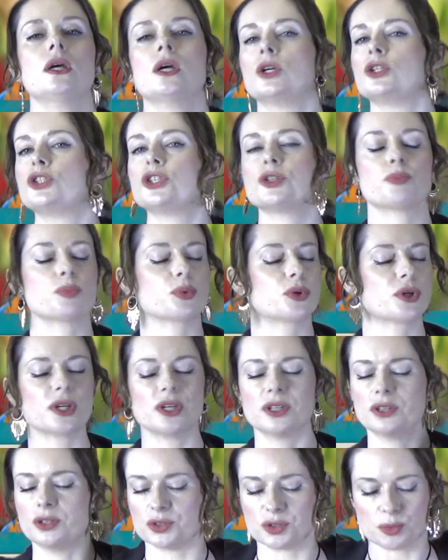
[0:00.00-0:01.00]
just bring
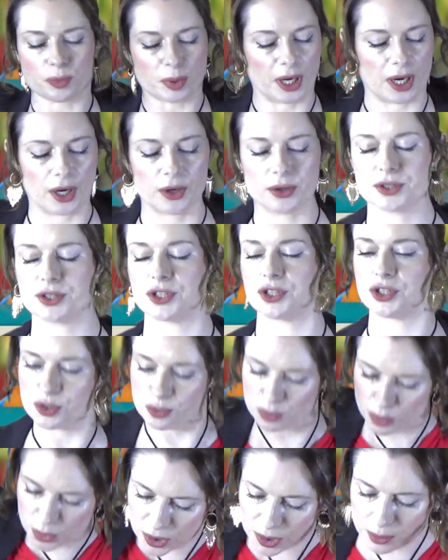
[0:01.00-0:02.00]
in those parrots,
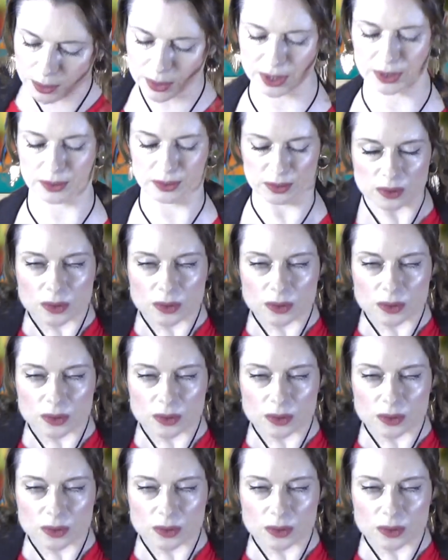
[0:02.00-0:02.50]
just bring them in.